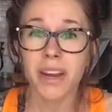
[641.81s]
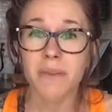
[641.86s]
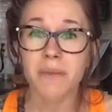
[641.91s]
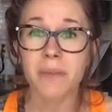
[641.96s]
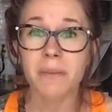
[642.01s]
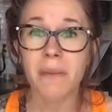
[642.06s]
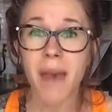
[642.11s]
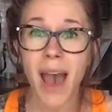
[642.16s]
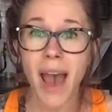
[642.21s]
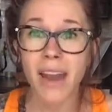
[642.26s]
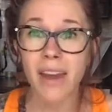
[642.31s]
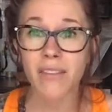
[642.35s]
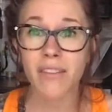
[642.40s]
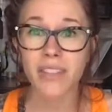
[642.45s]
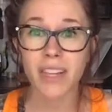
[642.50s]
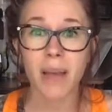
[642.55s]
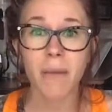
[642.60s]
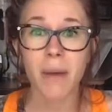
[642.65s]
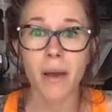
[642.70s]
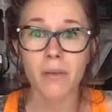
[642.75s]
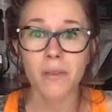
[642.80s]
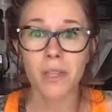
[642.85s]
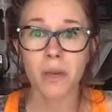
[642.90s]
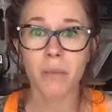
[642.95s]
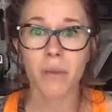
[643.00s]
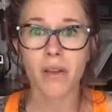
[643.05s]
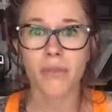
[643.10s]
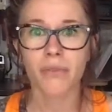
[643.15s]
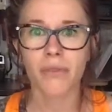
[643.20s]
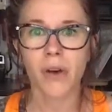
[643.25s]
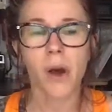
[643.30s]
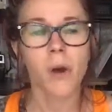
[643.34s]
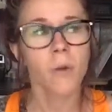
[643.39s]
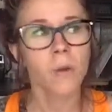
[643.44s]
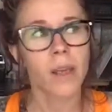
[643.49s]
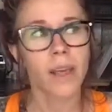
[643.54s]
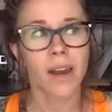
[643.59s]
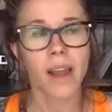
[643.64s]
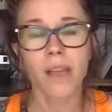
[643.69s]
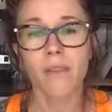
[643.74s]
He was mad every time I was on my
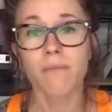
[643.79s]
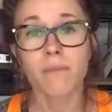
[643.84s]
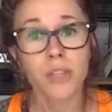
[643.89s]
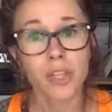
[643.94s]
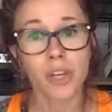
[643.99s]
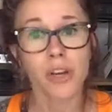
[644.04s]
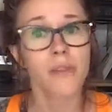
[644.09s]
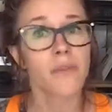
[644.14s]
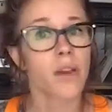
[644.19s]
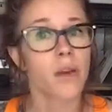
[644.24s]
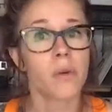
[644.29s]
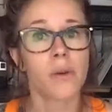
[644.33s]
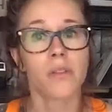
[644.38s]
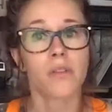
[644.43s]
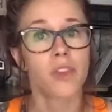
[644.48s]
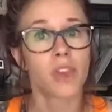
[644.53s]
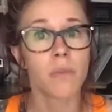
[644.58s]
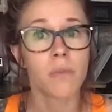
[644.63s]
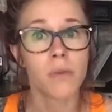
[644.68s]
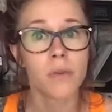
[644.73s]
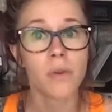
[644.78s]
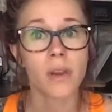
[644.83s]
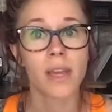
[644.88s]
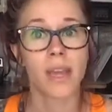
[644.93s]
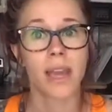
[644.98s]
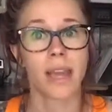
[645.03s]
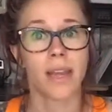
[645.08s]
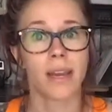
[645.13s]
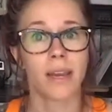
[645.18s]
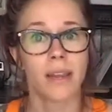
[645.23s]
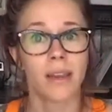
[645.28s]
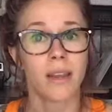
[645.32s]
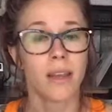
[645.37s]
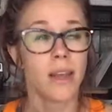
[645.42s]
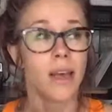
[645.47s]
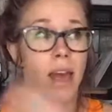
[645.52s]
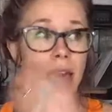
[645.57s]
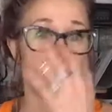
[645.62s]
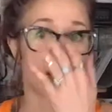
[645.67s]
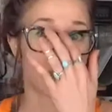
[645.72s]
phone, and I'm sure if I would have communicated
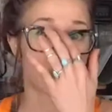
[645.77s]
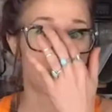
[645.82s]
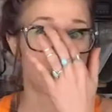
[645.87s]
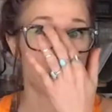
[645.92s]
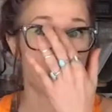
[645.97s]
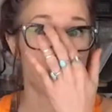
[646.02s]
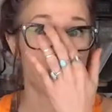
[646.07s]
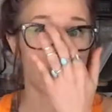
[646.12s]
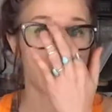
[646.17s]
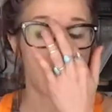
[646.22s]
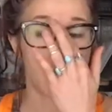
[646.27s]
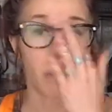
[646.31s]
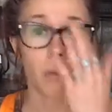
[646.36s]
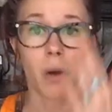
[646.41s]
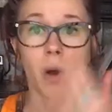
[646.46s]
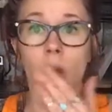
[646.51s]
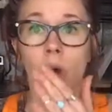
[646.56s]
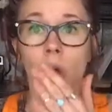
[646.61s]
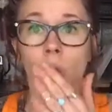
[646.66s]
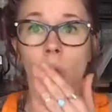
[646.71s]
and explained to him